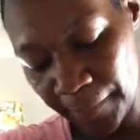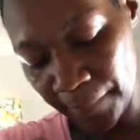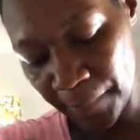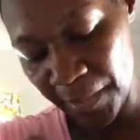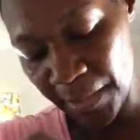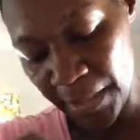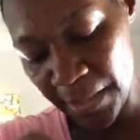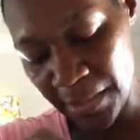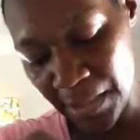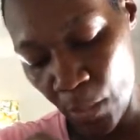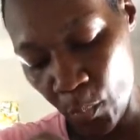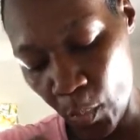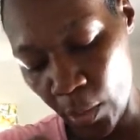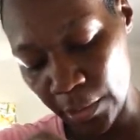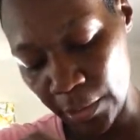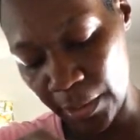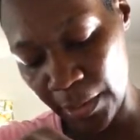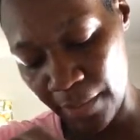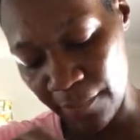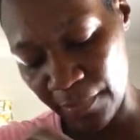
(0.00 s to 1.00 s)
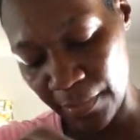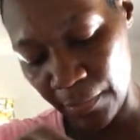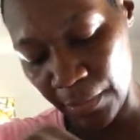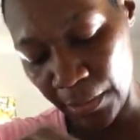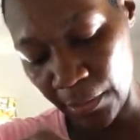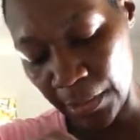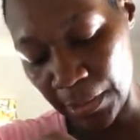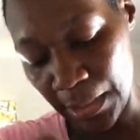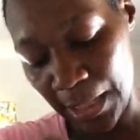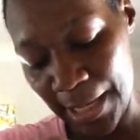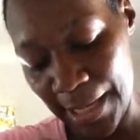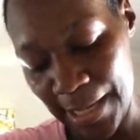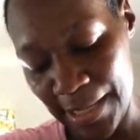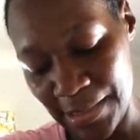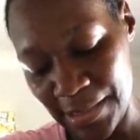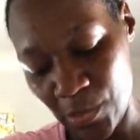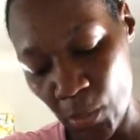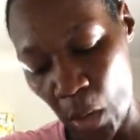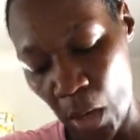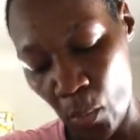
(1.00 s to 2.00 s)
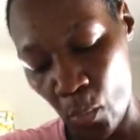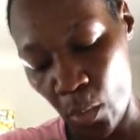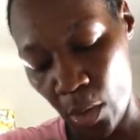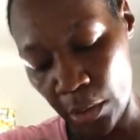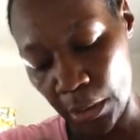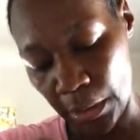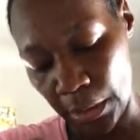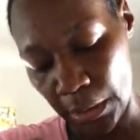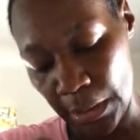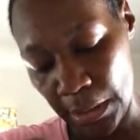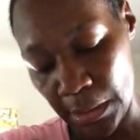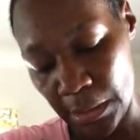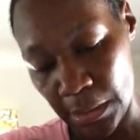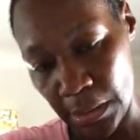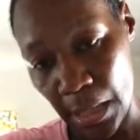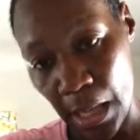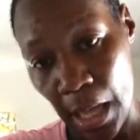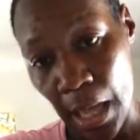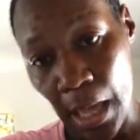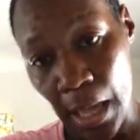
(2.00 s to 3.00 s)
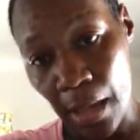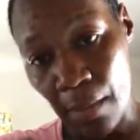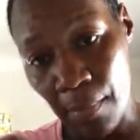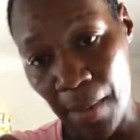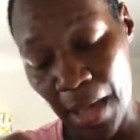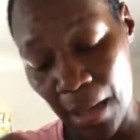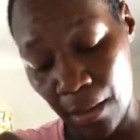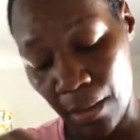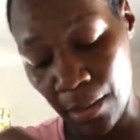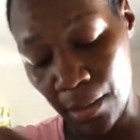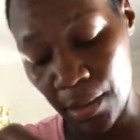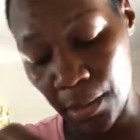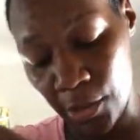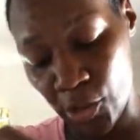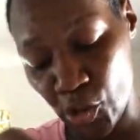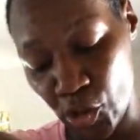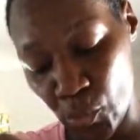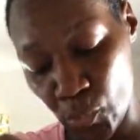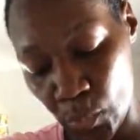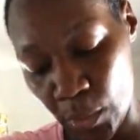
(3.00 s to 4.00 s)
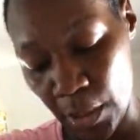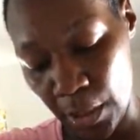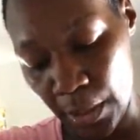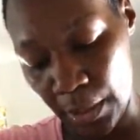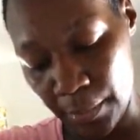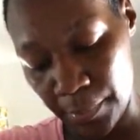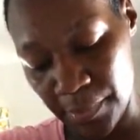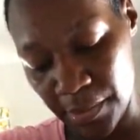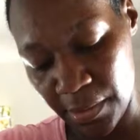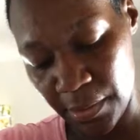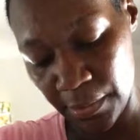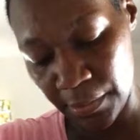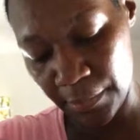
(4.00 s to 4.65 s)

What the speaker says: because I want enough glaze, so I want at least about a good 2 cups.